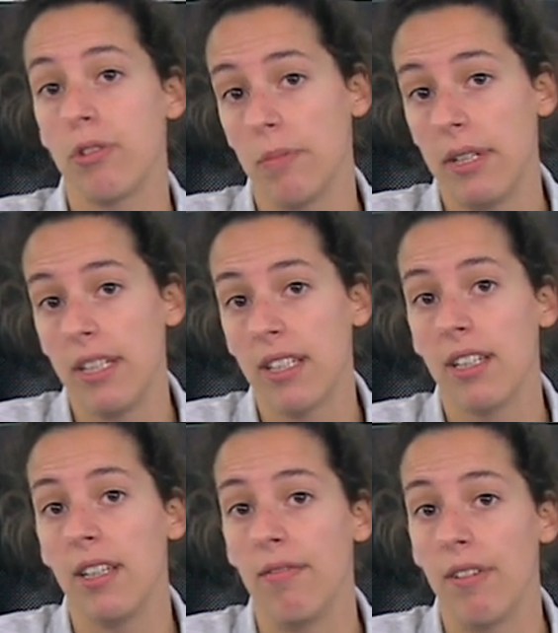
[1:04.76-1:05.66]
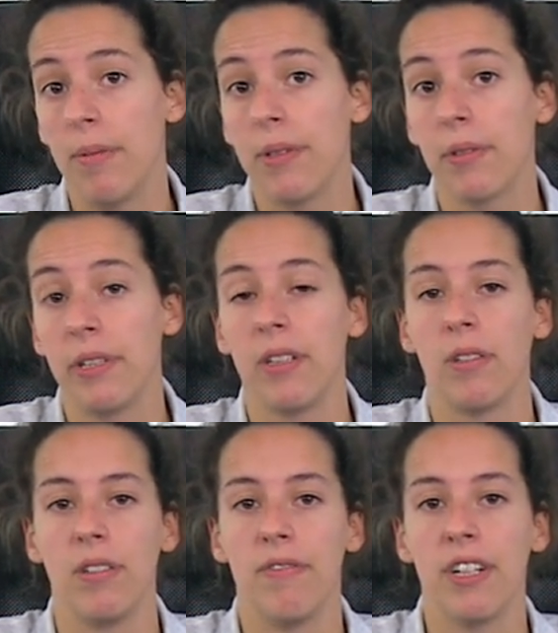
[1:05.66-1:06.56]
traumatic, inflammatory
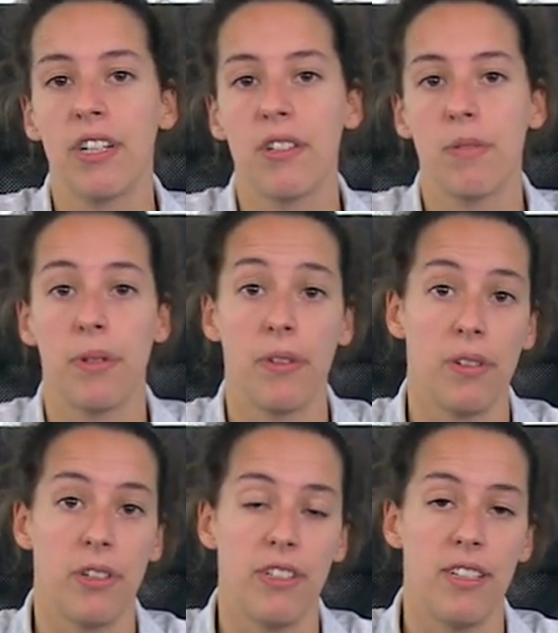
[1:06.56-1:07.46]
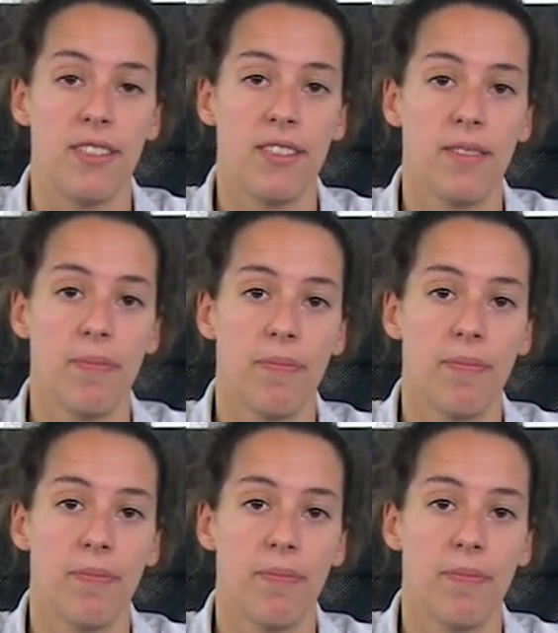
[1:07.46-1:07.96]
or infectious pathologies.